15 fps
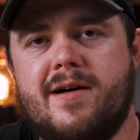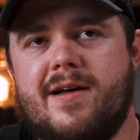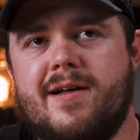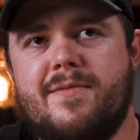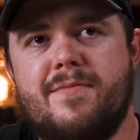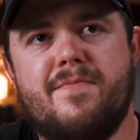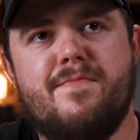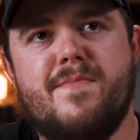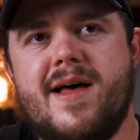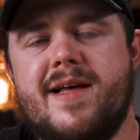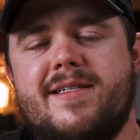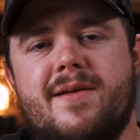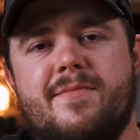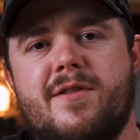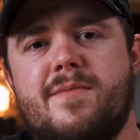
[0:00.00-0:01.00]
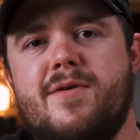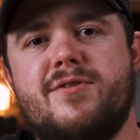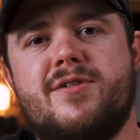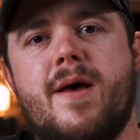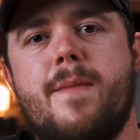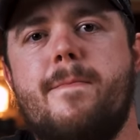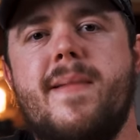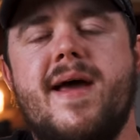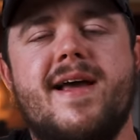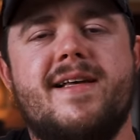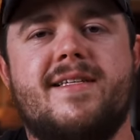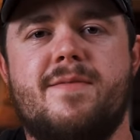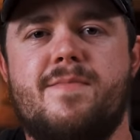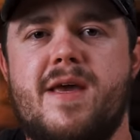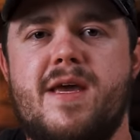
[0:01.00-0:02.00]
Uh, met some of the most
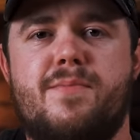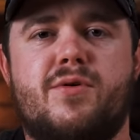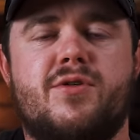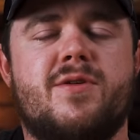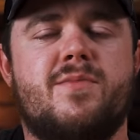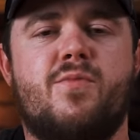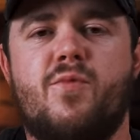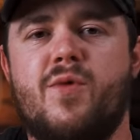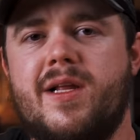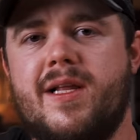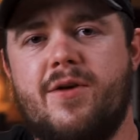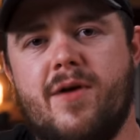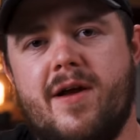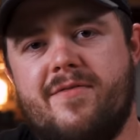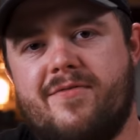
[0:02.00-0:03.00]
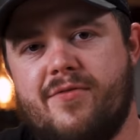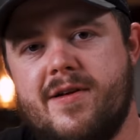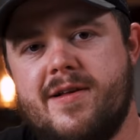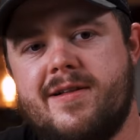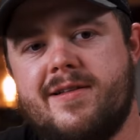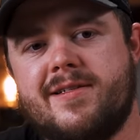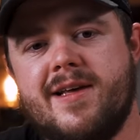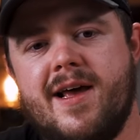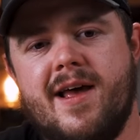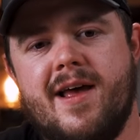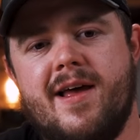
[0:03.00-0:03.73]
amazing people, some really great friends,